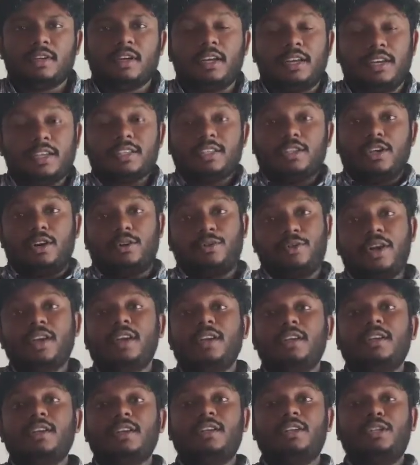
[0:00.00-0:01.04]
It is your
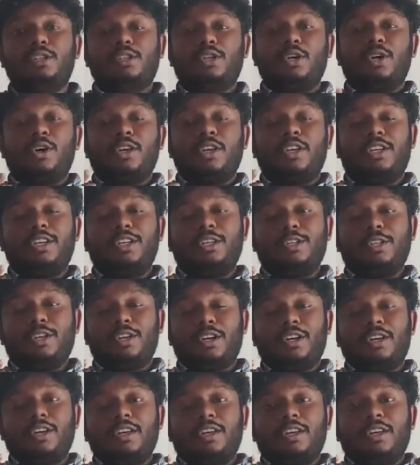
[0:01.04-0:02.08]
right. It is
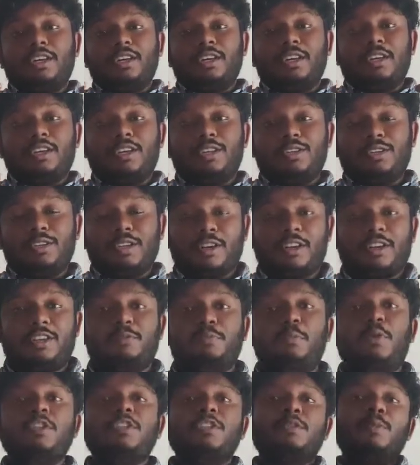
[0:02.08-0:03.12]
your
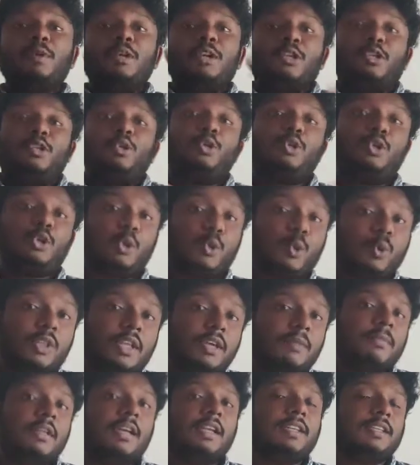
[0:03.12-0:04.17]
responsibility to show
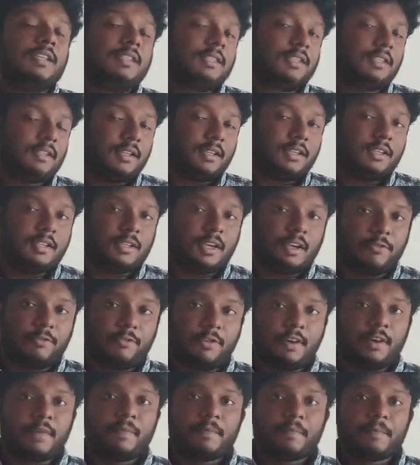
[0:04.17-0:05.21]
them that it's
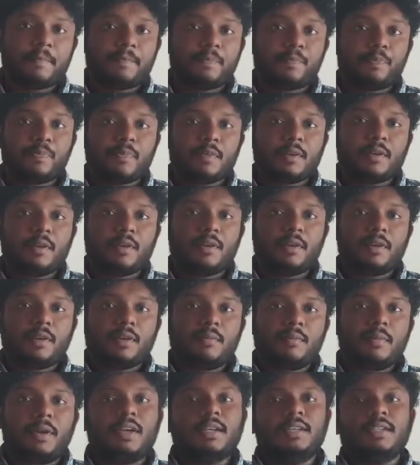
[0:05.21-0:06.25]
unfair,
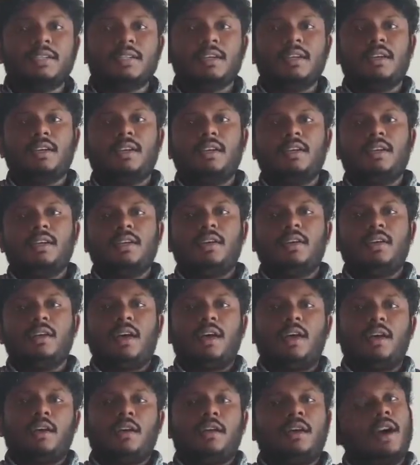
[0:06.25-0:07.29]
because
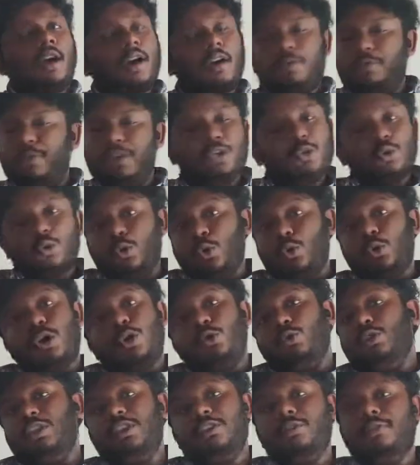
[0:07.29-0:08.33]
we don't know
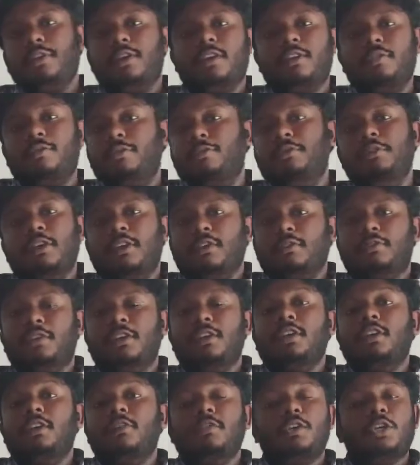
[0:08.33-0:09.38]
how they feel.
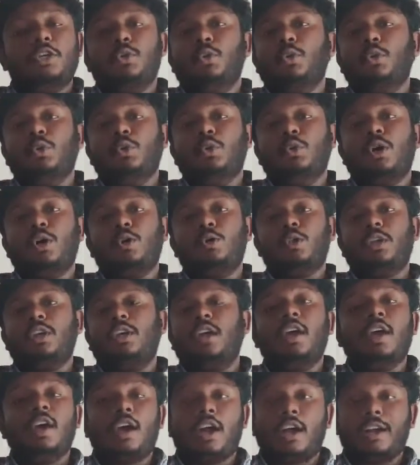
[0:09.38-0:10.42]
We don't know how
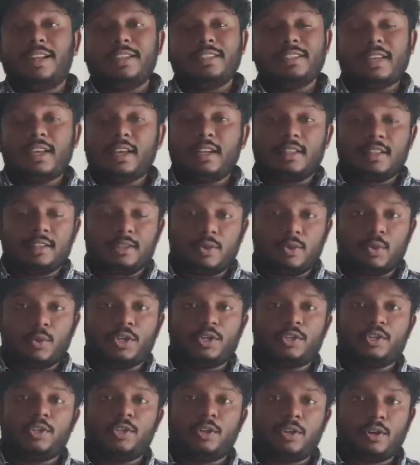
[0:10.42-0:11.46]
they understand the
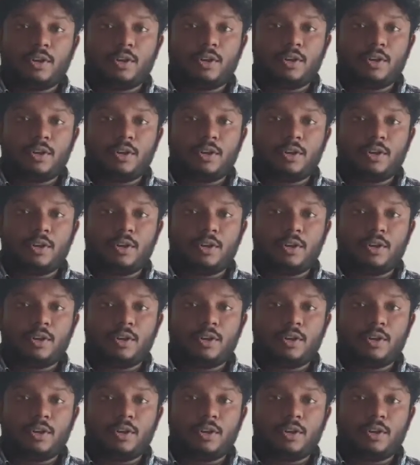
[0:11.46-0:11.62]
situation.